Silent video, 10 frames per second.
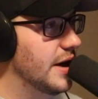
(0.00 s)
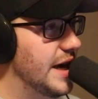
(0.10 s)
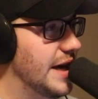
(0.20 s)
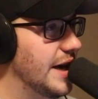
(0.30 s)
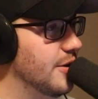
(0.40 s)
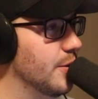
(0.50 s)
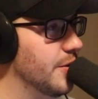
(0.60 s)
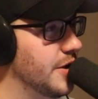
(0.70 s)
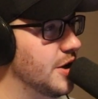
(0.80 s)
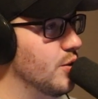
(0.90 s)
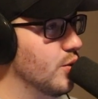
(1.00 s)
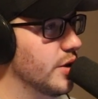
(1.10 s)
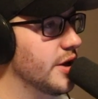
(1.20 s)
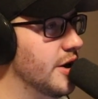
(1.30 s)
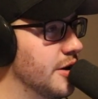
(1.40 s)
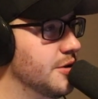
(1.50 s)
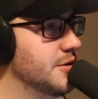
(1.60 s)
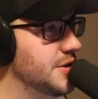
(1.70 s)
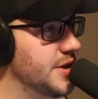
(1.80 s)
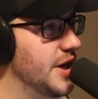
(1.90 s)
And I don't think you really
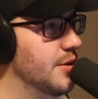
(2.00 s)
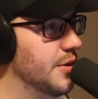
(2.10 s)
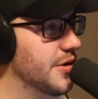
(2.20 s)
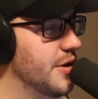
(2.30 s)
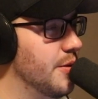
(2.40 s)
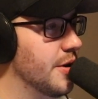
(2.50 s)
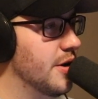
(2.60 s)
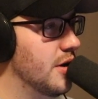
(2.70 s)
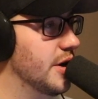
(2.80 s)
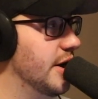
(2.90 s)
understand what's going on.